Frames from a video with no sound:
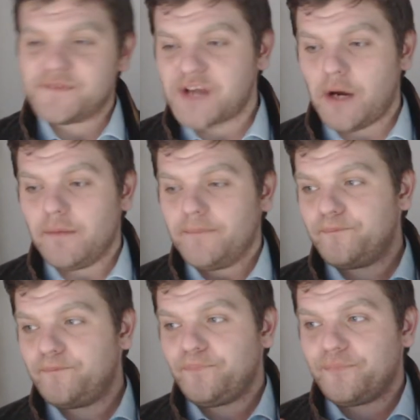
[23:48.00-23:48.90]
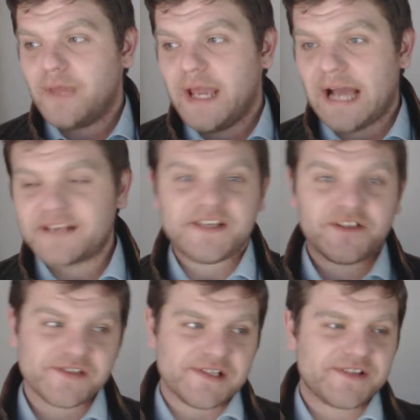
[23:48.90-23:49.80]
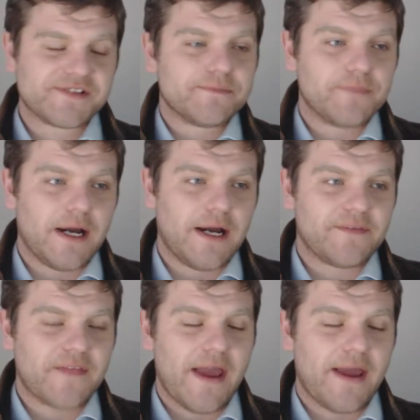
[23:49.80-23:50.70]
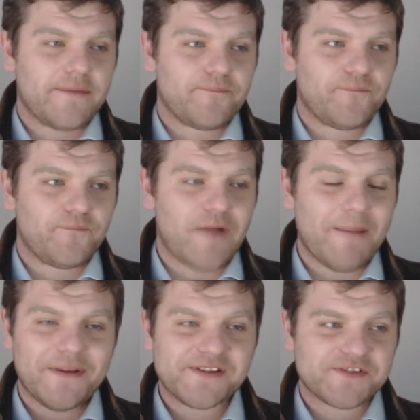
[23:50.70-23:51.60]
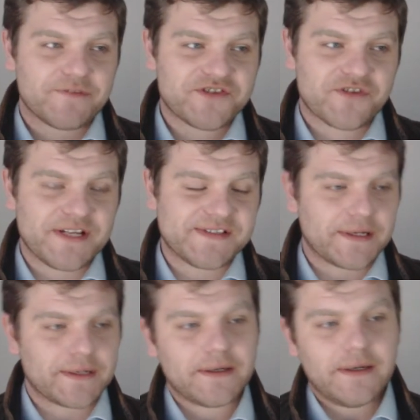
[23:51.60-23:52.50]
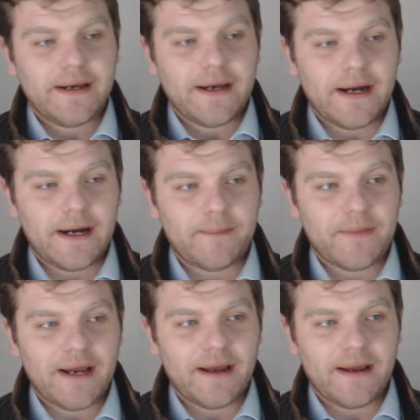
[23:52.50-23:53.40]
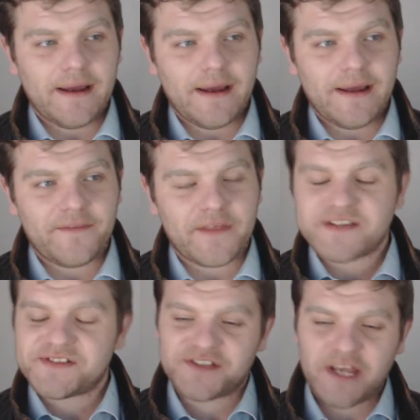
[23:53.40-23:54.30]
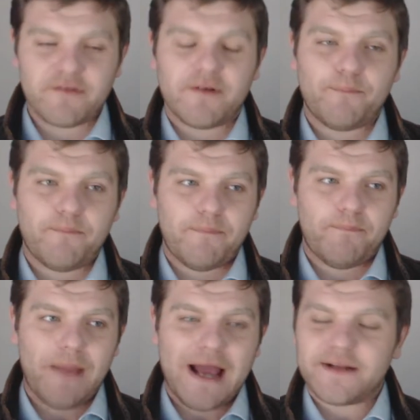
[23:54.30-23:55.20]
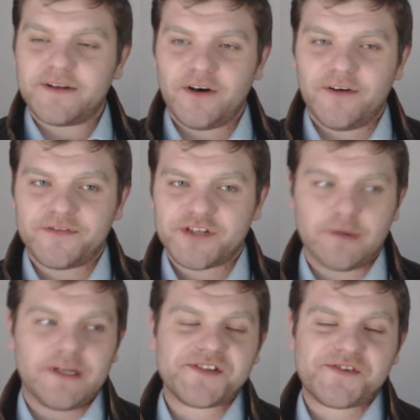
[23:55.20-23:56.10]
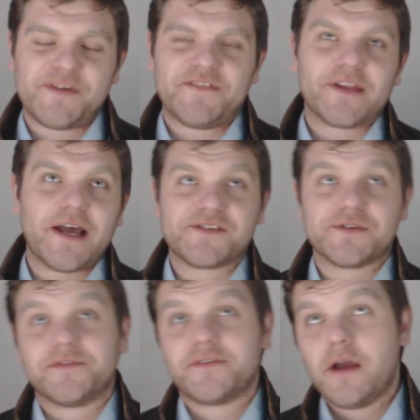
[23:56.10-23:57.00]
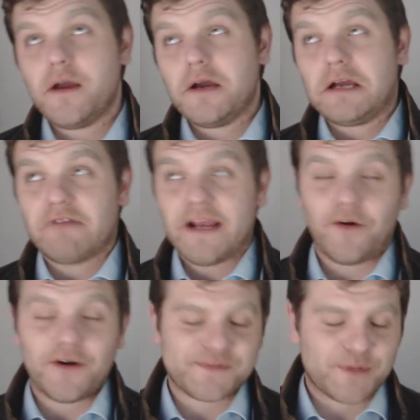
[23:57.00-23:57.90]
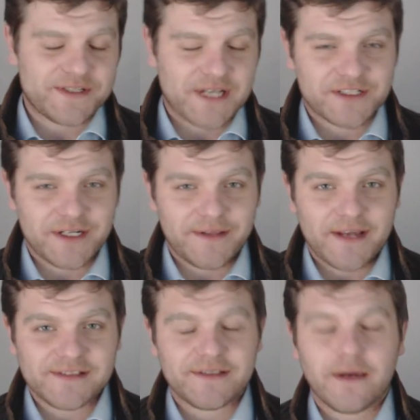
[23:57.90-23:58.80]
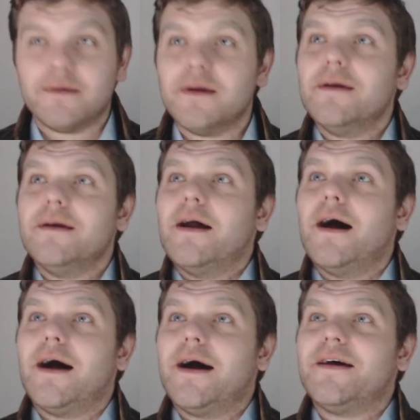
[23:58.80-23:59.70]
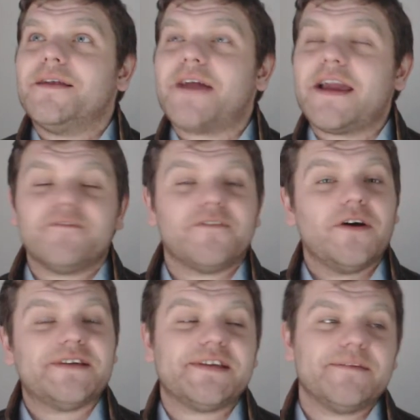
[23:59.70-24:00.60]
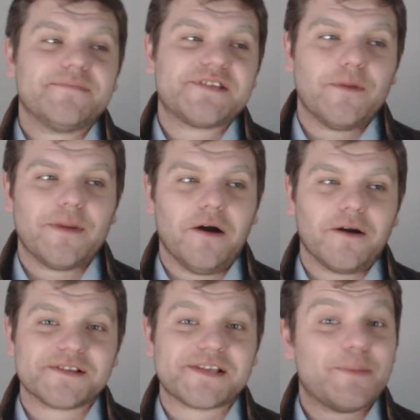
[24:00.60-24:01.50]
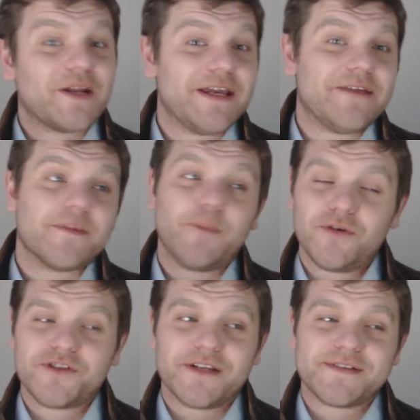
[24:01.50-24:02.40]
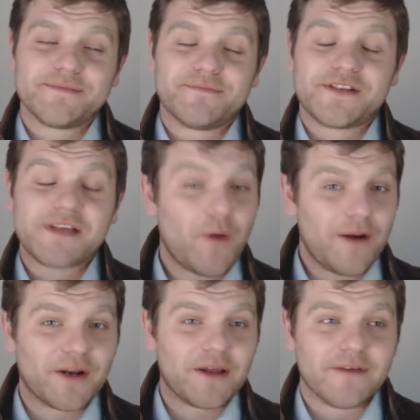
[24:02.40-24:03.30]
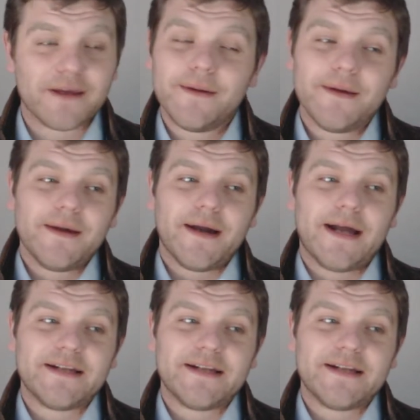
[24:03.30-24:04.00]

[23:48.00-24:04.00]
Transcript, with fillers: right. So, as he does this, uh, their remnants are retreating. Um, this secret band of duelists, before they sort of realise what he's actually there to do, uh, they invite him to come along because they believe the bullshit, because they want to believe it.